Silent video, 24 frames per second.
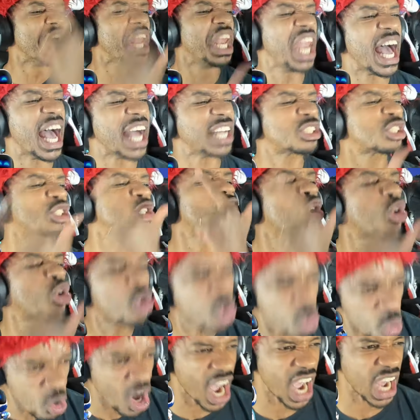Let's
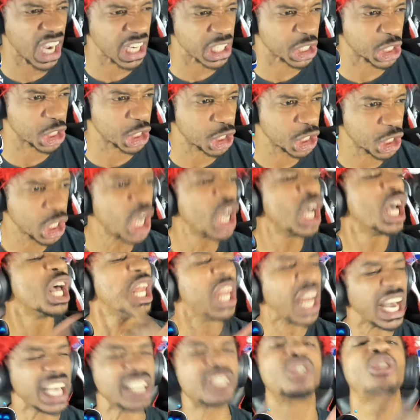crush.
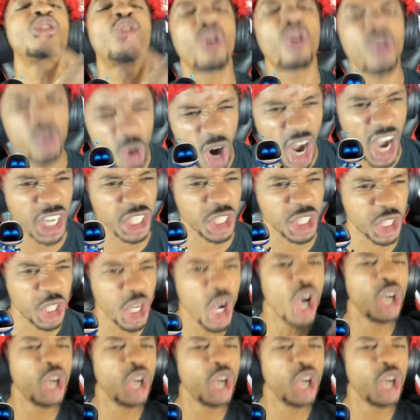Let's crush